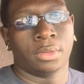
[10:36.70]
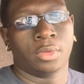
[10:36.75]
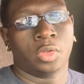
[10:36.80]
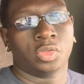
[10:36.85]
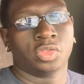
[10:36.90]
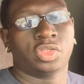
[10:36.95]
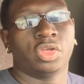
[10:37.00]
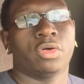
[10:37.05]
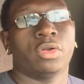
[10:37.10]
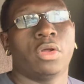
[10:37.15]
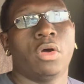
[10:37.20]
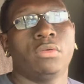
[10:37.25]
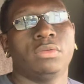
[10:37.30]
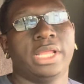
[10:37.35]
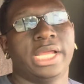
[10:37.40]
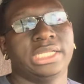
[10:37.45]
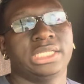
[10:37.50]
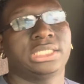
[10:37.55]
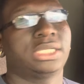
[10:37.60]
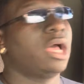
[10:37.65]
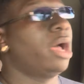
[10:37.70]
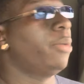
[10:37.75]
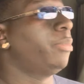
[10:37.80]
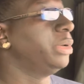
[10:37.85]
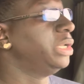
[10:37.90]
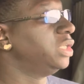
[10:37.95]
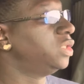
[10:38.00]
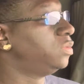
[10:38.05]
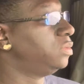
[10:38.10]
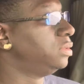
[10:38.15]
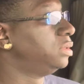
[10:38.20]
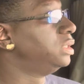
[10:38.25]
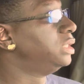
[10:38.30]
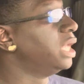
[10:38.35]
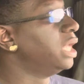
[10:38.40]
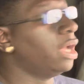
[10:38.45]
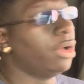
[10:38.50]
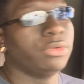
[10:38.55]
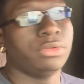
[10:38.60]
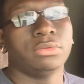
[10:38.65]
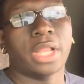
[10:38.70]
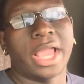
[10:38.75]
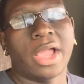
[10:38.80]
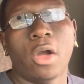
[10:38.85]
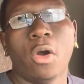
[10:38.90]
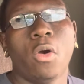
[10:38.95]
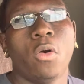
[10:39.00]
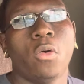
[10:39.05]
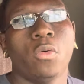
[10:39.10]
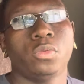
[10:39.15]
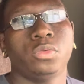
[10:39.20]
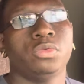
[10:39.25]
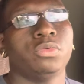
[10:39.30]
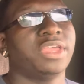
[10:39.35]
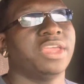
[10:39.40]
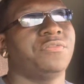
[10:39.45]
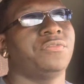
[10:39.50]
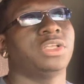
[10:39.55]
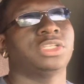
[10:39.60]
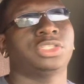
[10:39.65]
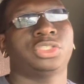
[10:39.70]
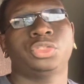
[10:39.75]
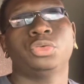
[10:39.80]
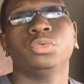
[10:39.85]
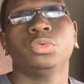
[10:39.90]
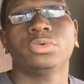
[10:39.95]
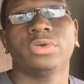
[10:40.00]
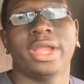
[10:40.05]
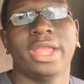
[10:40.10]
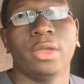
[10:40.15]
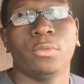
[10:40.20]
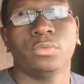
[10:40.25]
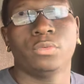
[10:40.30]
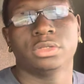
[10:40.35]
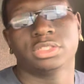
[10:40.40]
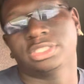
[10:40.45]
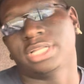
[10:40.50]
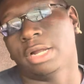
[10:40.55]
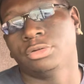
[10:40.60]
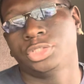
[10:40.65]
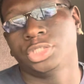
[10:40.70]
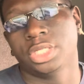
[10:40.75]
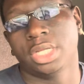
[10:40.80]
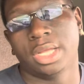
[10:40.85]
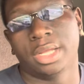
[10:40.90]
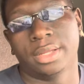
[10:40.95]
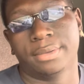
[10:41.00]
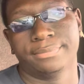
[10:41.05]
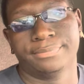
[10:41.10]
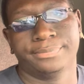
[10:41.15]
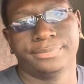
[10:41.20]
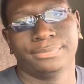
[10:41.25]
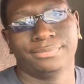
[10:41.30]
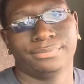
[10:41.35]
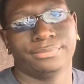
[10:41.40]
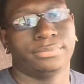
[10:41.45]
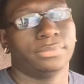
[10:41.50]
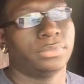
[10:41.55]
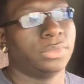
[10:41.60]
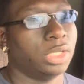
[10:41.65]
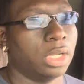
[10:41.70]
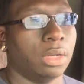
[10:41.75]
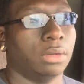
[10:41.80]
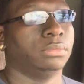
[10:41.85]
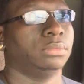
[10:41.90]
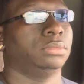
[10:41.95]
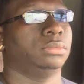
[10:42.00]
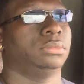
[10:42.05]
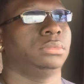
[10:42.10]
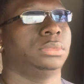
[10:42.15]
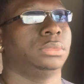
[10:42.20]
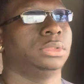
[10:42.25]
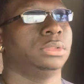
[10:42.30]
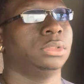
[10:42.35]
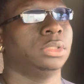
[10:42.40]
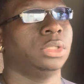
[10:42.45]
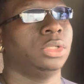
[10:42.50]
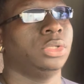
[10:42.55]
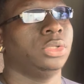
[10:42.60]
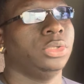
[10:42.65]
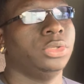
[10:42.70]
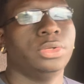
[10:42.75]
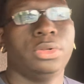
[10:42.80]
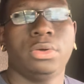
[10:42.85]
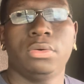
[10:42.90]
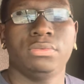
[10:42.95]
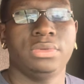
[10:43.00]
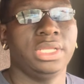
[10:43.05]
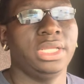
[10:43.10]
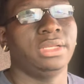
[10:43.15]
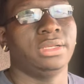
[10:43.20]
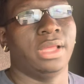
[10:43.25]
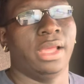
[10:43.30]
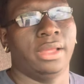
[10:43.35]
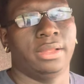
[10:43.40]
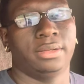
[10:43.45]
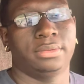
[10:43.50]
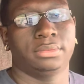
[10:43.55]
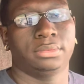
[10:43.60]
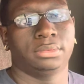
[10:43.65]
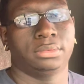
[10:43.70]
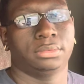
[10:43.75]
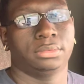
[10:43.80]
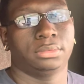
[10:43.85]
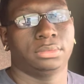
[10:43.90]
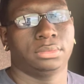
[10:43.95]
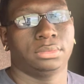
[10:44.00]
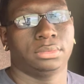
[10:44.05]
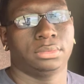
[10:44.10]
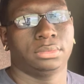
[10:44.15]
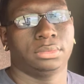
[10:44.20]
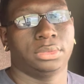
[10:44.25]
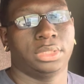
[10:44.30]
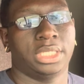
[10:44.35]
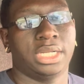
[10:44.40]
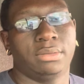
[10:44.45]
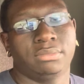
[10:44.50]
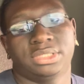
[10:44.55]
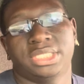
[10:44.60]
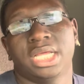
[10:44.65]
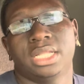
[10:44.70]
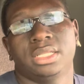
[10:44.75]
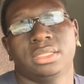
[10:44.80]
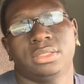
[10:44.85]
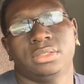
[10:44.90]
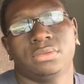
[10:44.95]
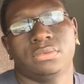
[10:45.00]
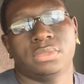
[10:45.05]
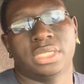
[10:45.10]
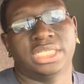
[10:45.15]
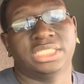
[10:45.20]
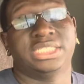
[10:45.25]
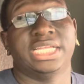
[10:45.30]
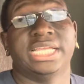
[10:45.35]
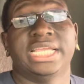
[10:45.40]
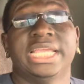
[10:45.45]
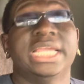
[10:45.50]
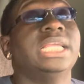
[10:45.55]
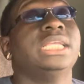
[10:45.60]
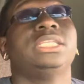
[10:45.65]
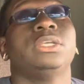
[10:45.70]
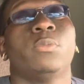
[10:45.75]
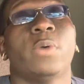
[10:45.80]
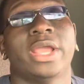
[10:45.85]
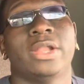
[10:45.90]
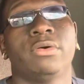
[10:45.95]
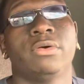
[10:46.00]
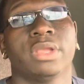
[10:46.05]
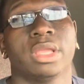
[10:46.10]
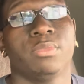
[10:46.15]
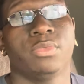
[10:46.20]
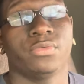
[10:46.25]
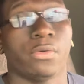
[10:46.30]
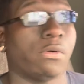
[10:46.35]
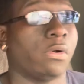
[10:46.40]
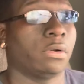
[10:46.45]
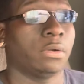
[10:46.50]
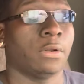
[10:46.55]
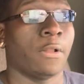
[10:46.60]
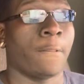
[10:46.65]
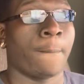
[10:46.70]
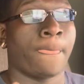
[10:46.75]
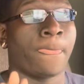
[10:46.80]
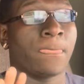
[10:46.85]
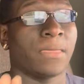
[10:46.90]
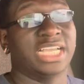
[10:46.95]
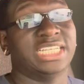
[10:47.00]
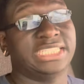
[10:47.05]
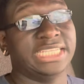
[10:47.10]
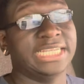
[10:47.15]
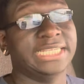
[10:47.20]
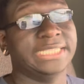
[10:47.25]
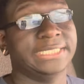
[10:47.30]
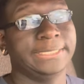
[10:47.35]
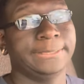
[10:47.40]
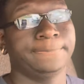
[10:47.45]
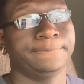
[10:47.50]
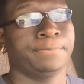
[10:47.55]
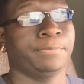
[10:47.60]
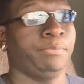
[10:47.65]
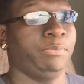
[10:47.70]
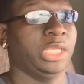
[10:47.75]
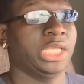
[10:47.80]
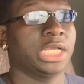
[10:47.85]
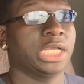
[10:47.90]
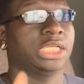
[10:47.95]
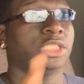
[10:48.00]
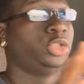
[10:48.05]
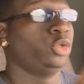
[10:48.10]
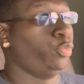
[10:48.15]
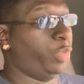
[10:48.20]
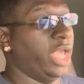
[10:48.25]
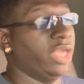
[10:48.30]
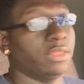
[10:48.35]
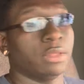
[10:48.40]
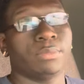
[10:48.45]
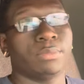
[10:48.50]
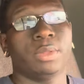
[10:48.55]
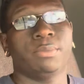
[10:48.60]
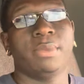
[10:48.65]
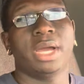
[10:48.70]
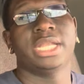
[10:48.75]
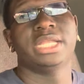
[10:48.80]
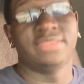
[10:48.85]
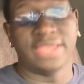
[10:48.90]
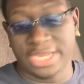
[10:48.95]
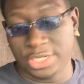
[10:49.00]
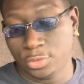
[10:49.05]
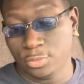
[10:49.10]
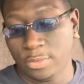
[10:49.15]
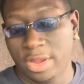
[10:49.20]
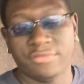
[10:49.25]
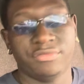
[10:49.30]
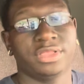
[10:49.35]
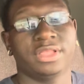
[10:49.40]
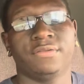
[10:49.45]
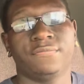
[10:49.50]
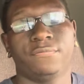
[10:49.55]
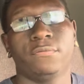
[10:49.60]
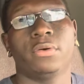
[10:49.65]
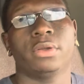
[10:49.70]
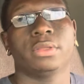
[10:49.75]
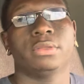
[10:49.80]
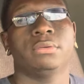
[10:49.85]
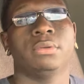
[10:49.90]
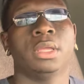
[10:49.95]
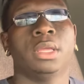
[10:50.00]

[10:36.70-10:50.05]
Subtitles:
So don't let these companies tell you like, oh, you give us $2 grand, we'll start you up. No, you don't need that. And I'm telling you, it's the easy way. Don't get me wrong. It's easy because you pay them the money. They do everything for you.